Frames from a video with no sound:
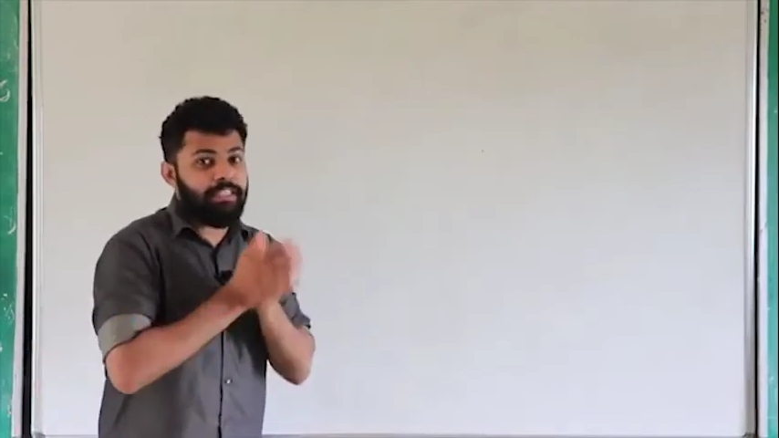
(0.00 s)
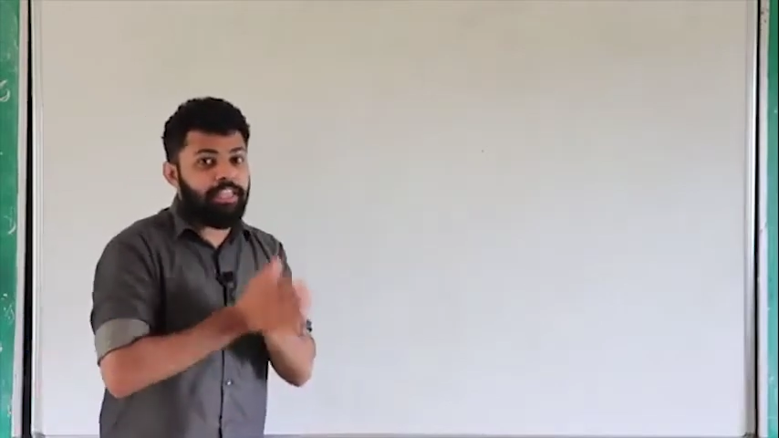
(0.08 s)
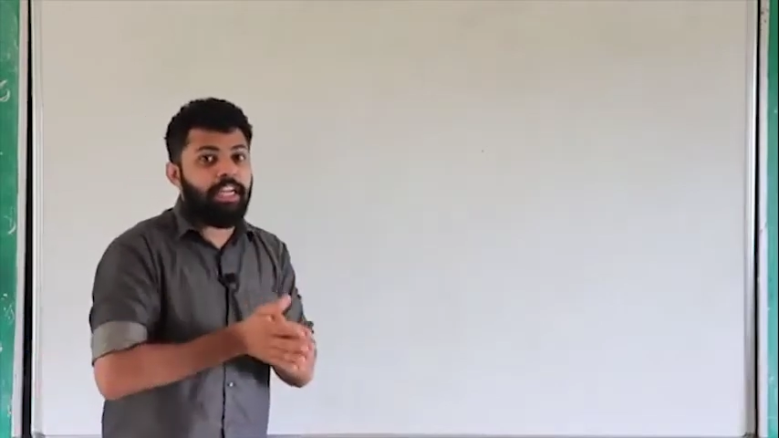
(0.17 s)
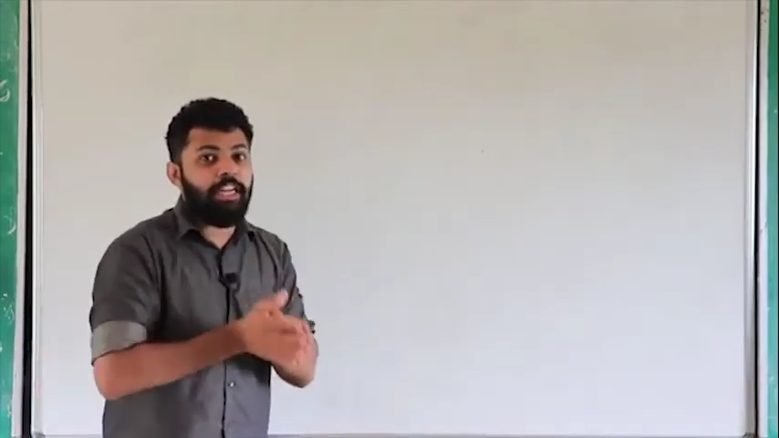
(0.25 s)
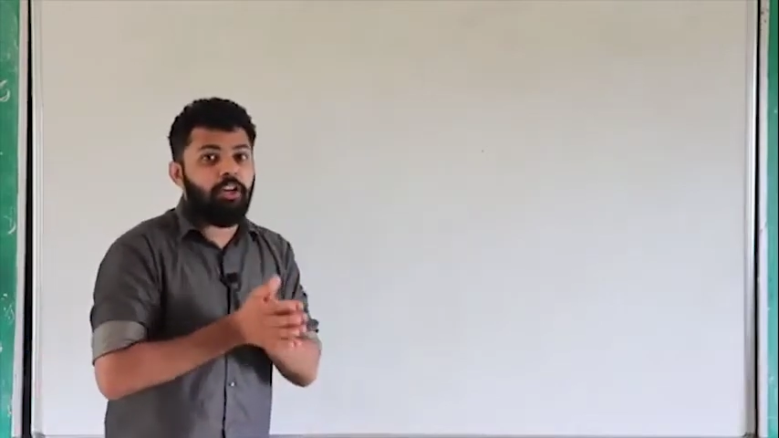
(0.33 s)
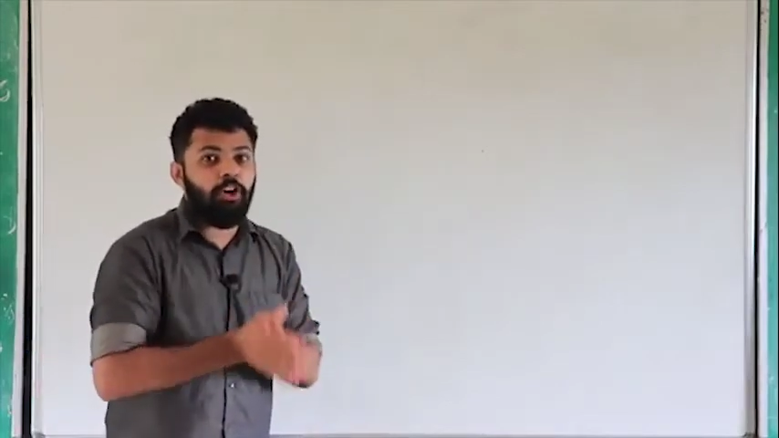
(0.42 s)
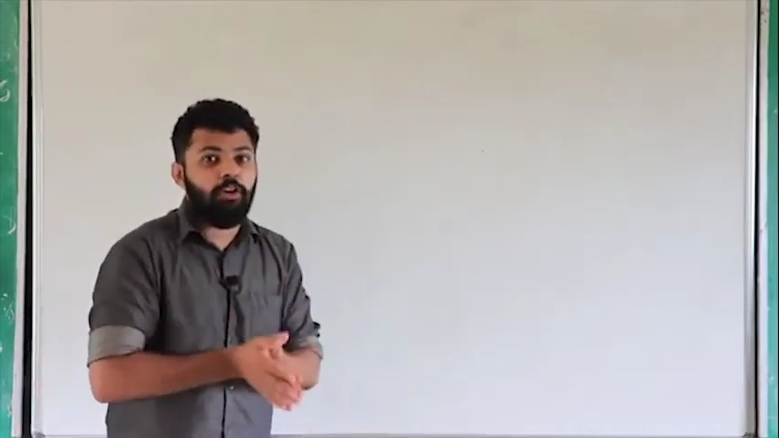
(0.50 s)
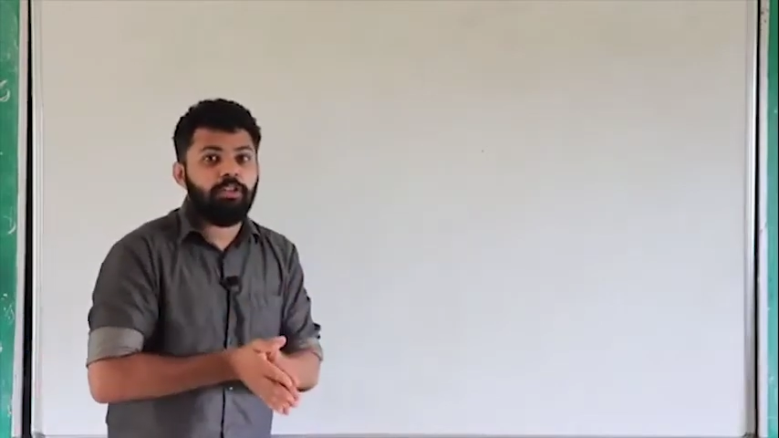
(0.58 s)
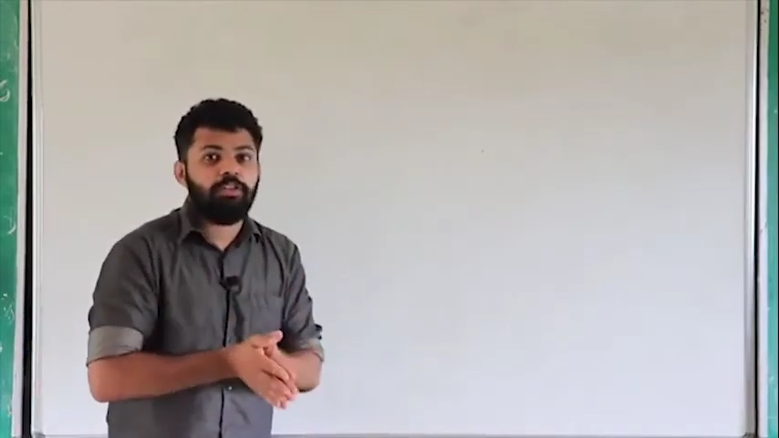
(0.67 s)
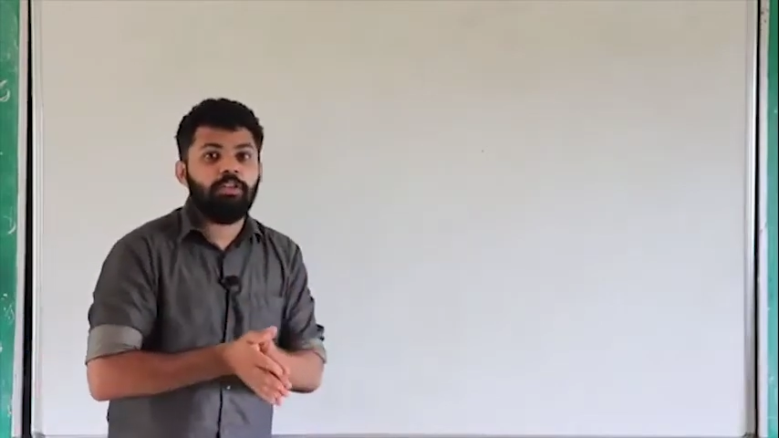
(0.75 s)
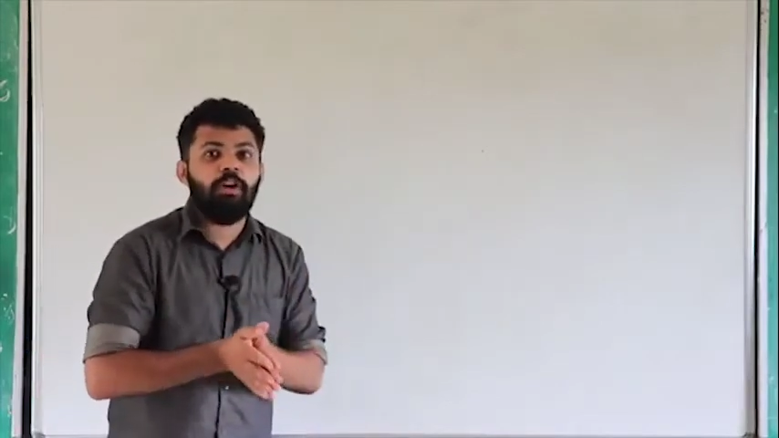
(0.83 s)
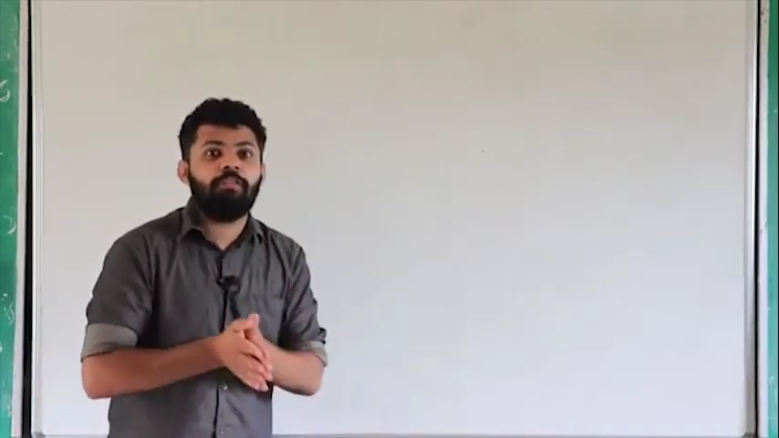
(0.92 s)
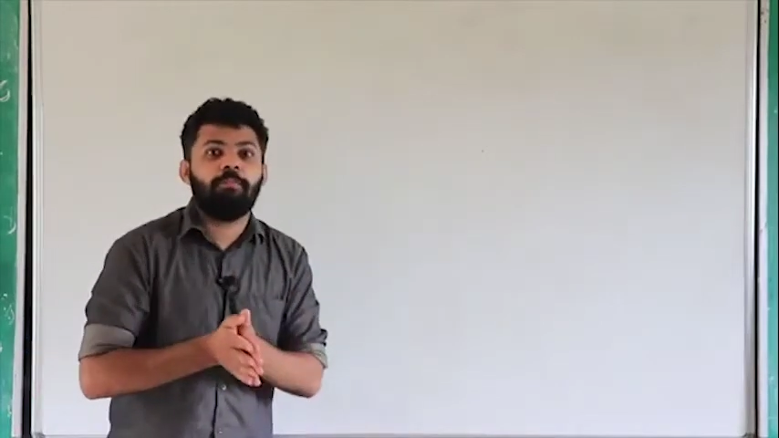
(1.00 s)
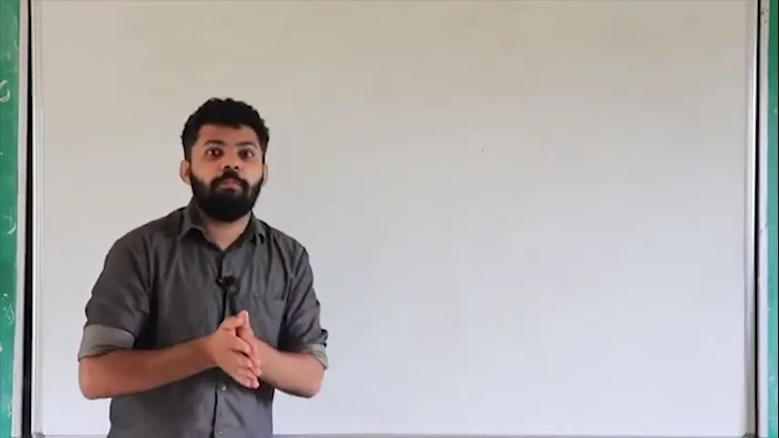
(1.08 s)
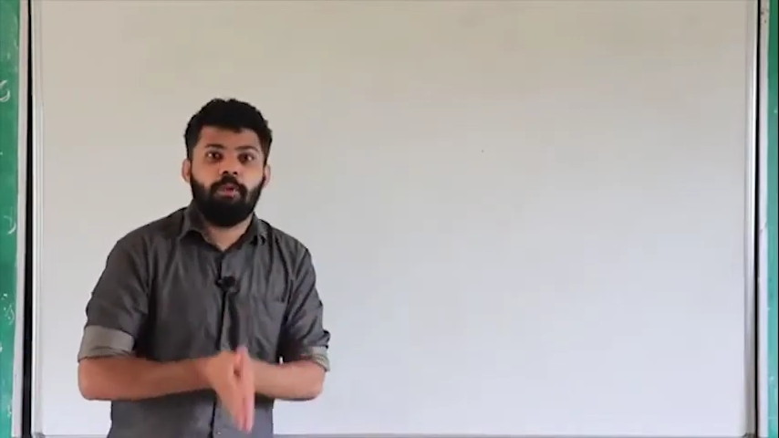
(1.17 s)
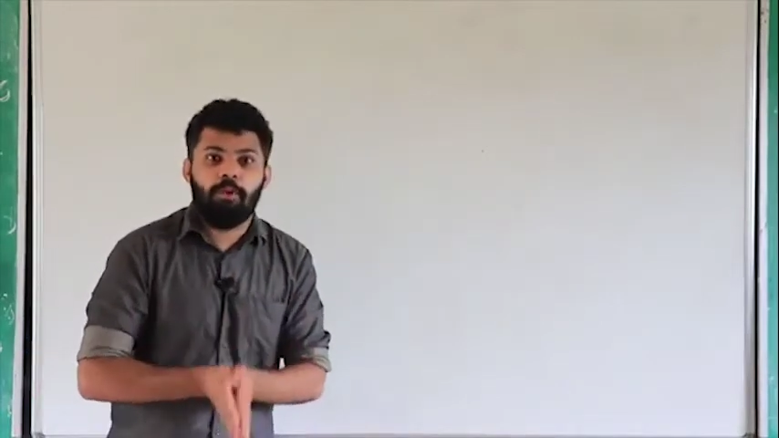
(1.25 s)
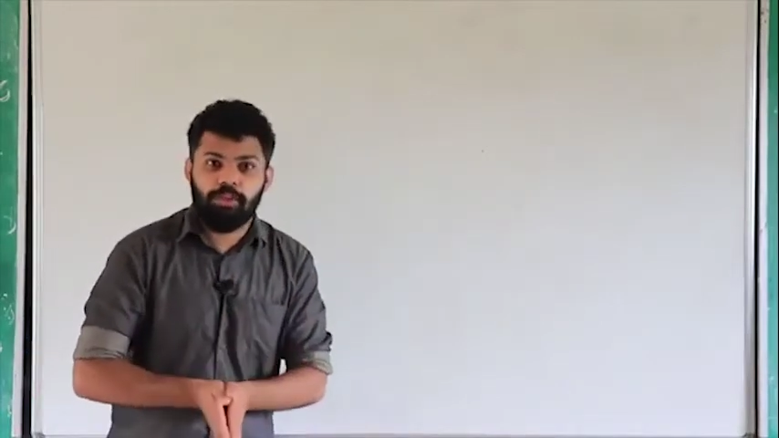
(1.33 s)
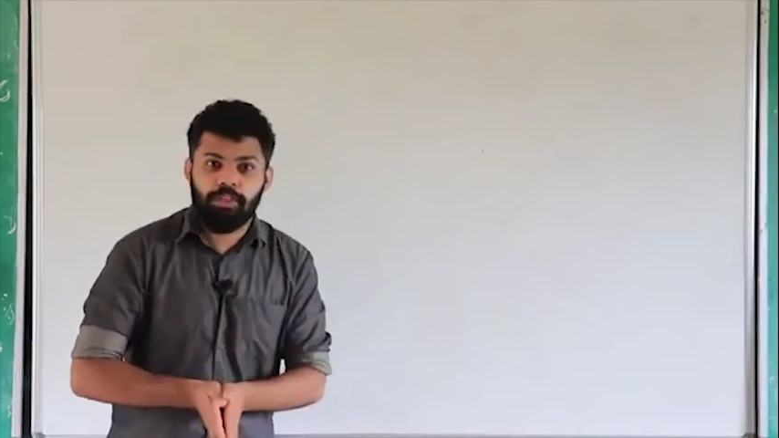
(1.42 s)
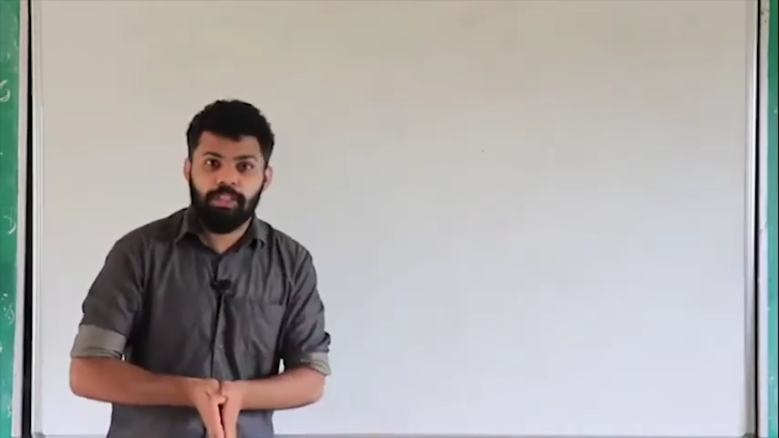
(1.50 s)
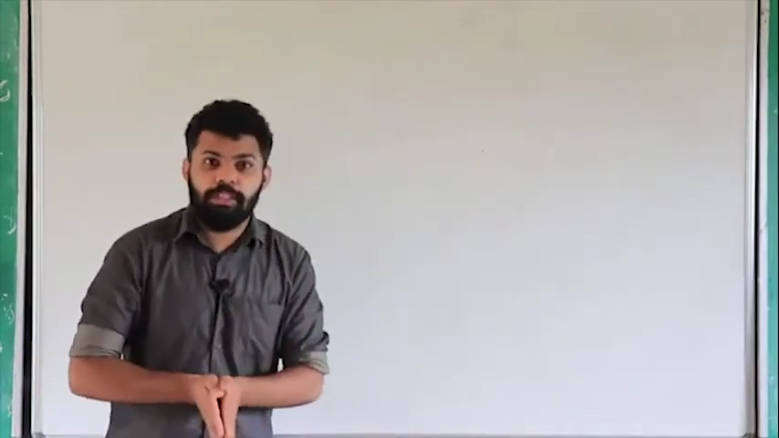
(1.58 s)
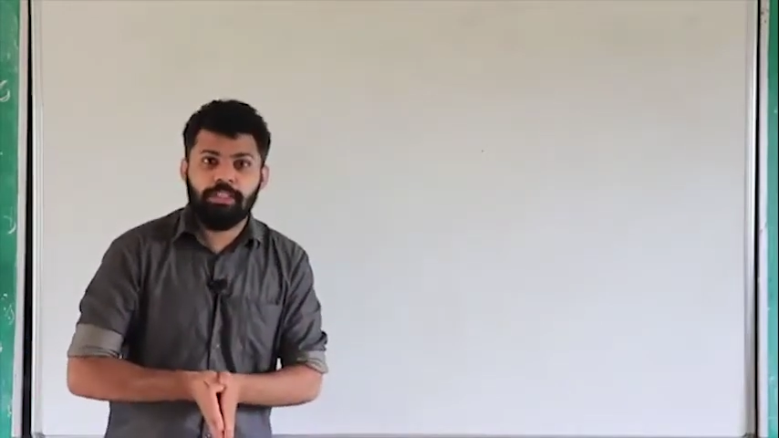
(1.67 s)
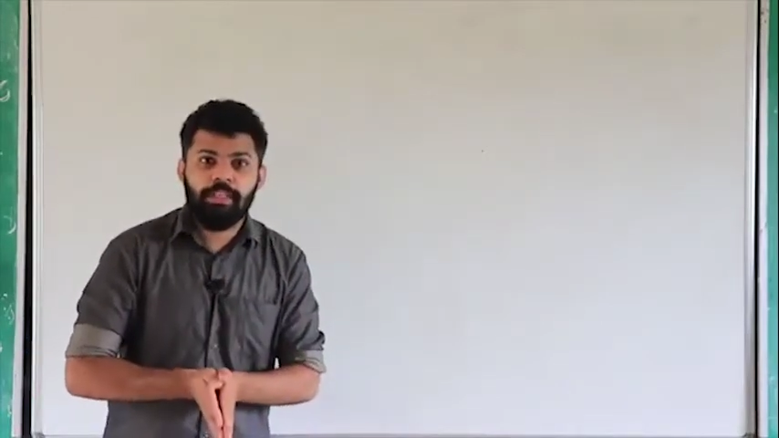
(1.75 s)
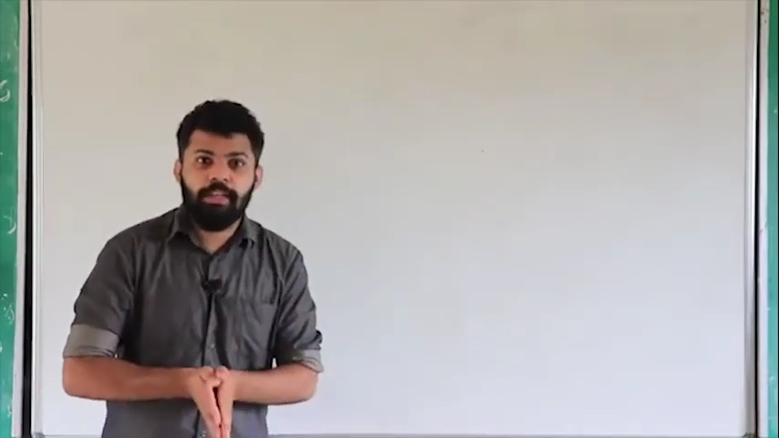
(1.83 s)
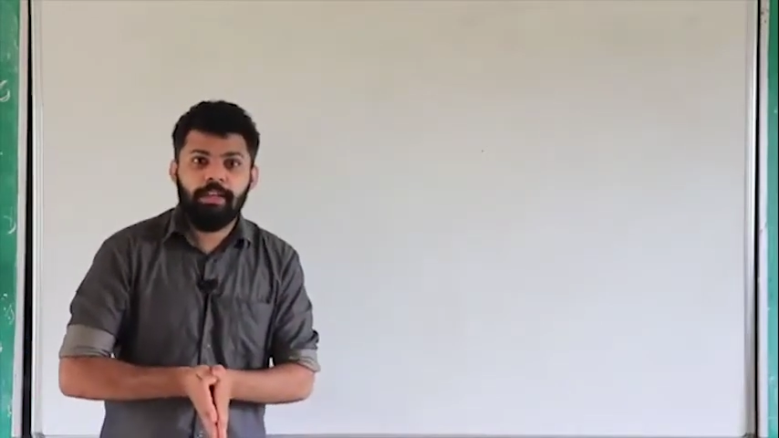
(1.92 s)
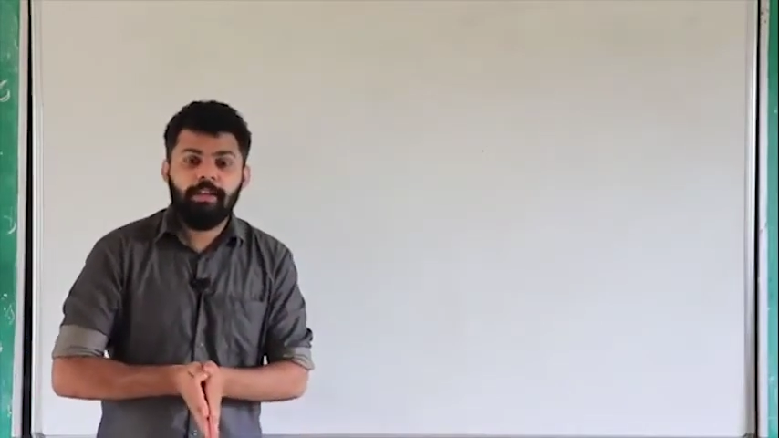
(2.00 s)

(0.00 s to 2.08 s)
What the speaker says: 3 laws of motion.